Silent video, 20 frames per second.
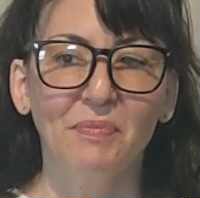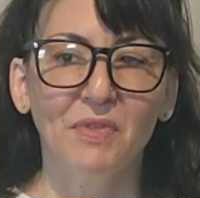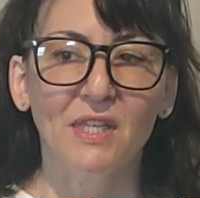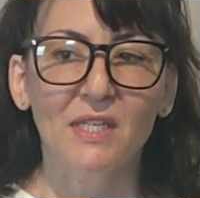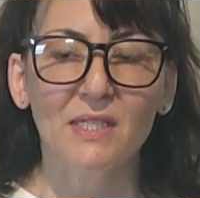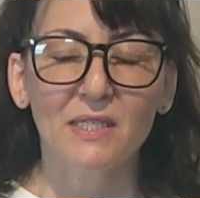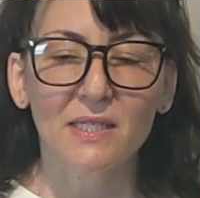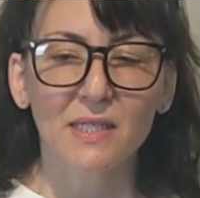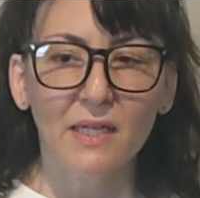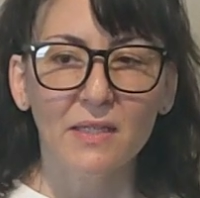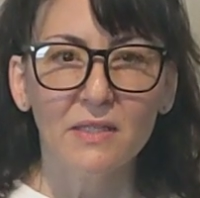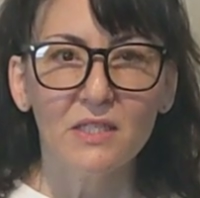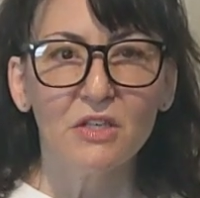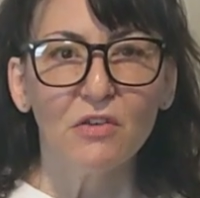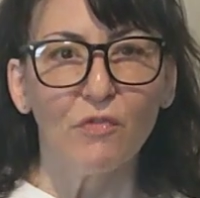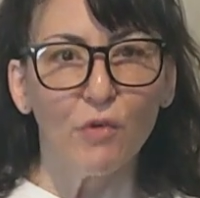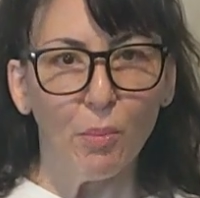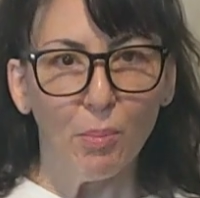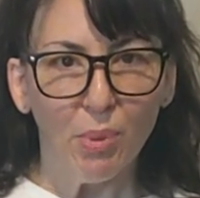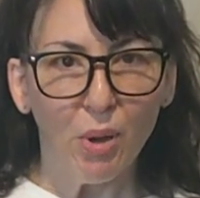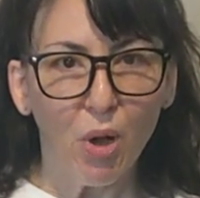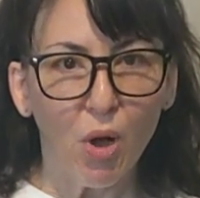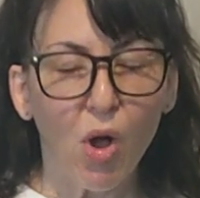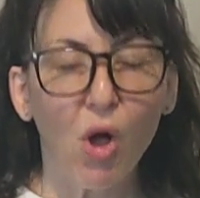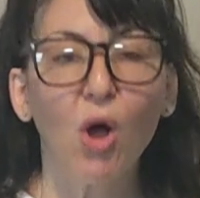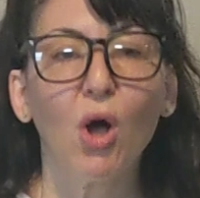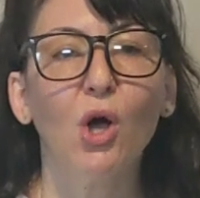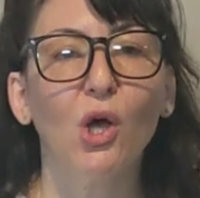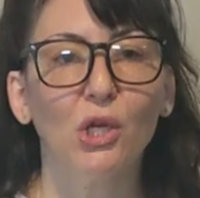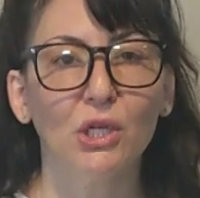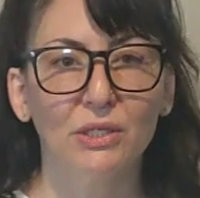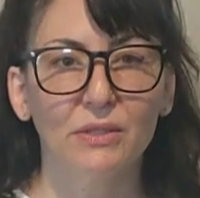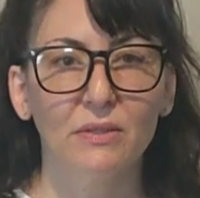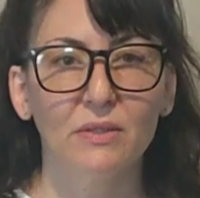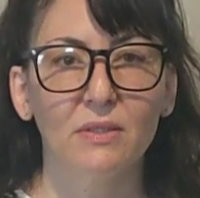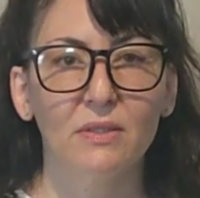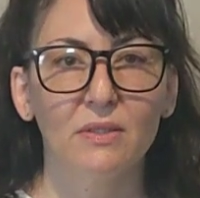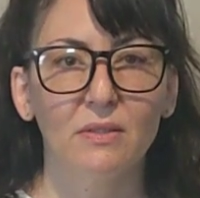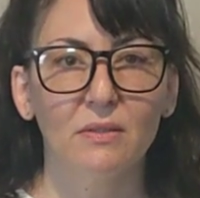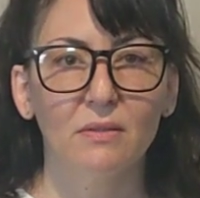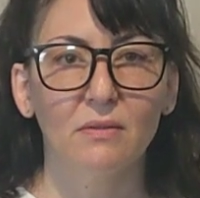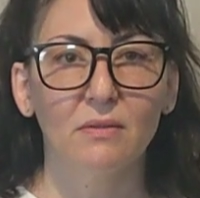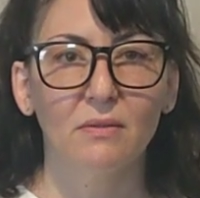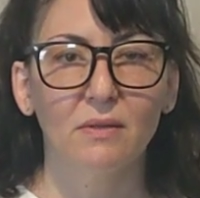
the sense of a pause